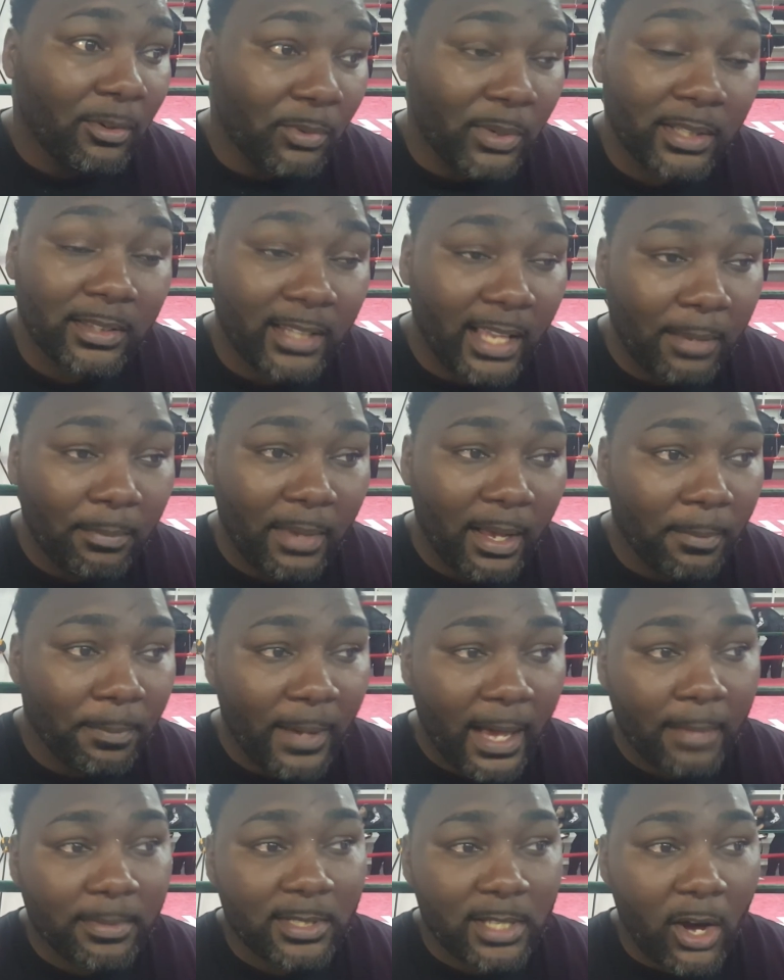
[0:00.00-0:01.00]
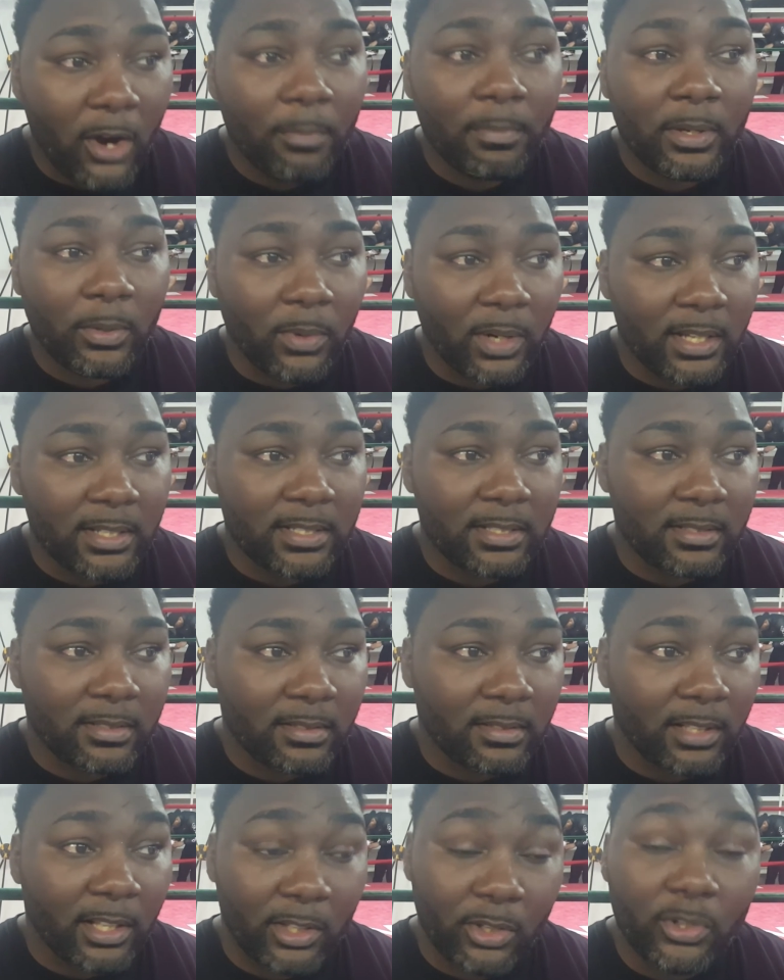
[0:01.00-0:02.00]
one thing my pop taught me was
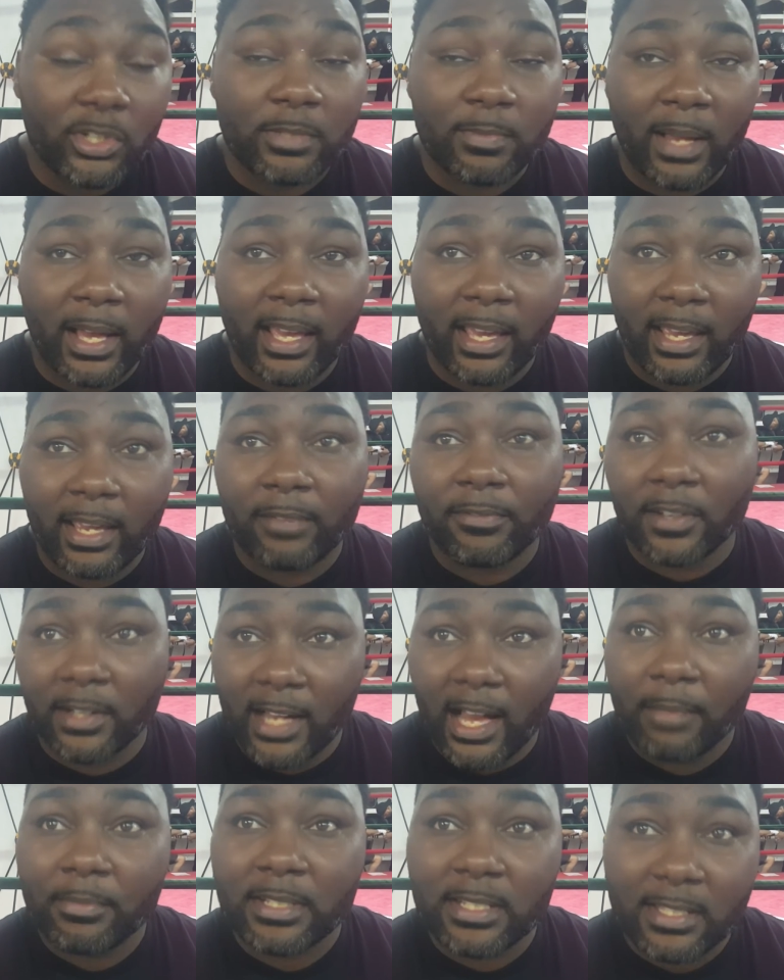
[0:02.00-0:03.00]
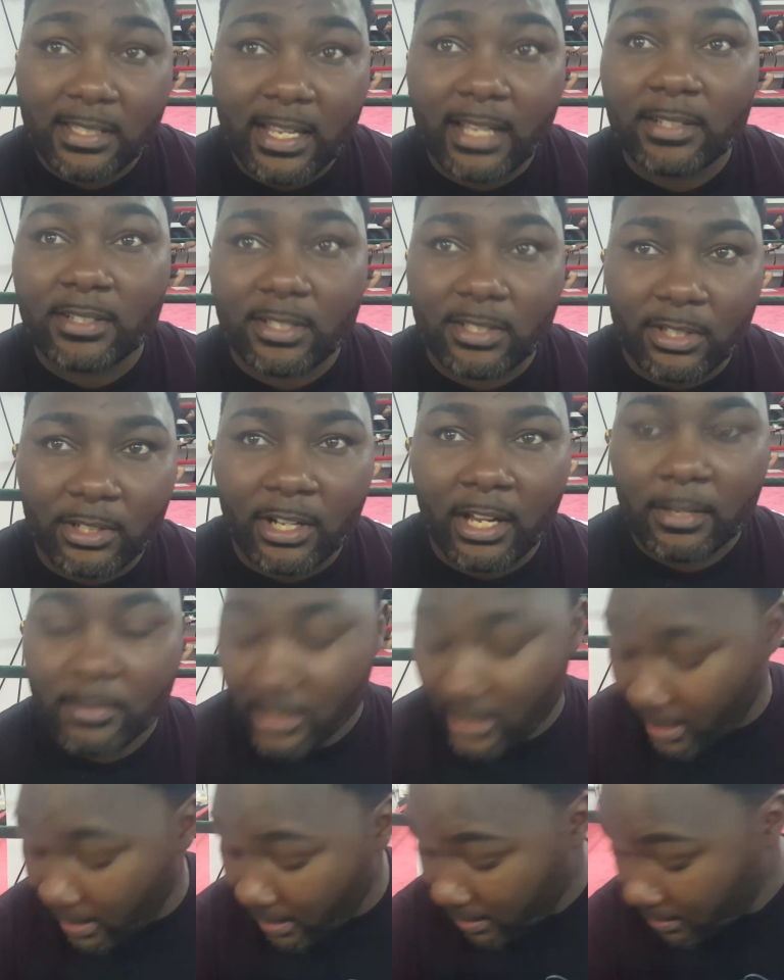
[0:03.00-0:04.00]
to use my head for common sense. You know what
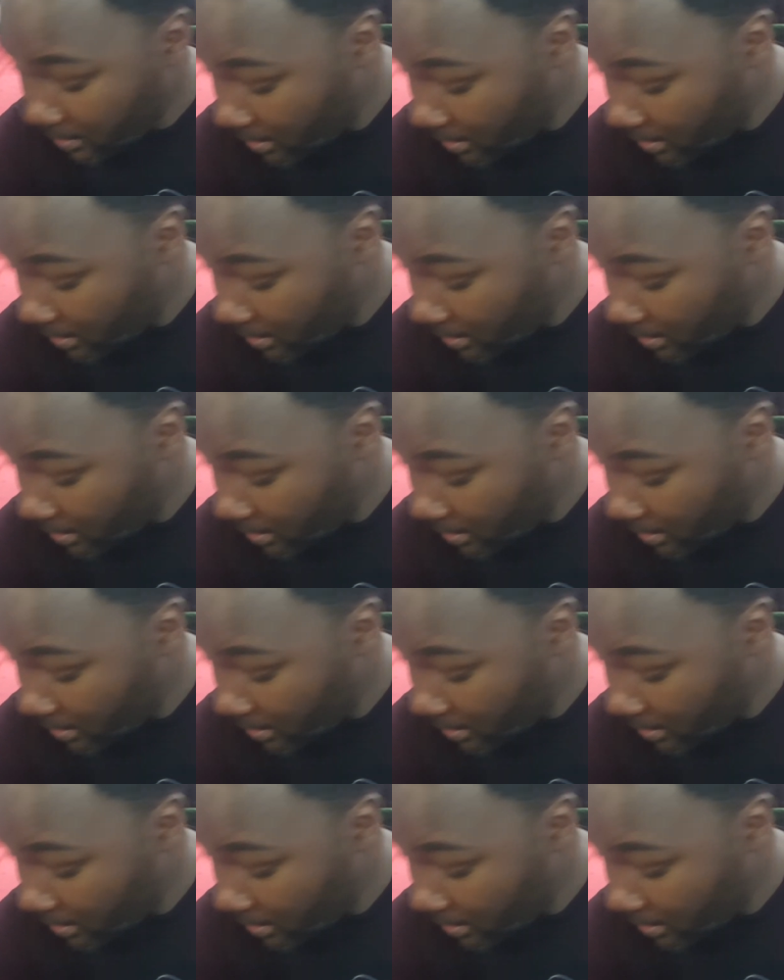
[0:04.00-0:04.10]
I'm saying?